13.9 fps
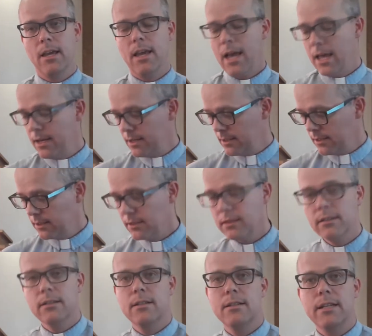And
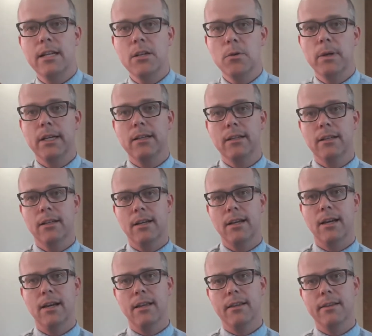continuing
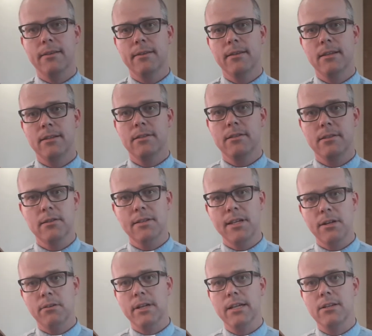uh, this
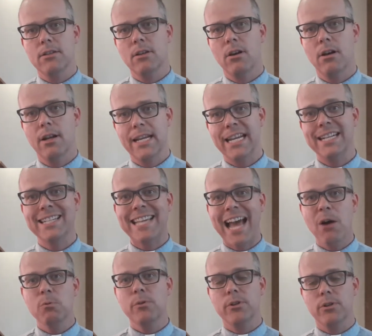series on
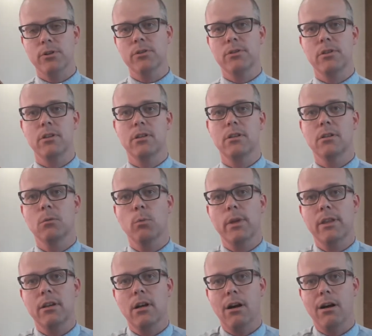encounters
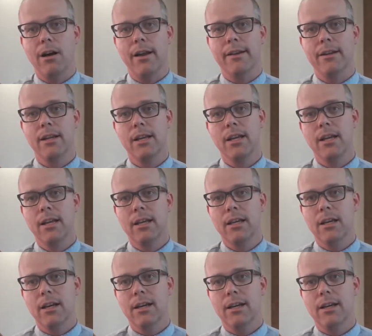with God
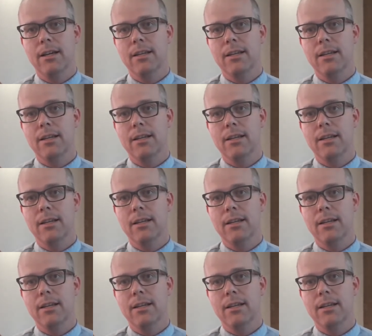uh,